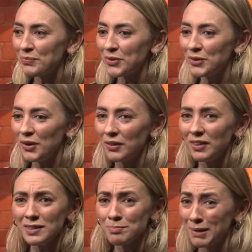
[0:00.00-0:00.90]
You know,
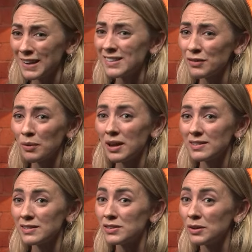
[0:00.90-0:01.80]
there's plenty of ways
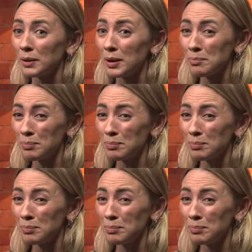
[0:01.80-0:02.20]
to do it,